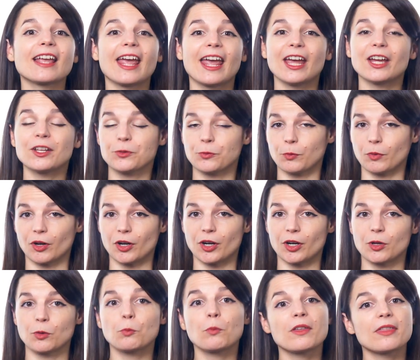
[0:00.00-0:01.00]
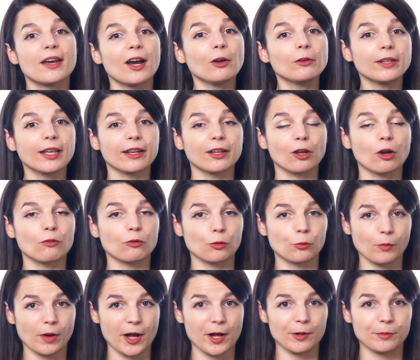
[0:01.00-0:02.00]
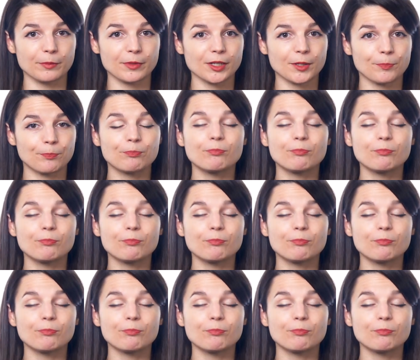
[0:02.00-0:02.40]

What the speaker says: and word without getting overwhelmed.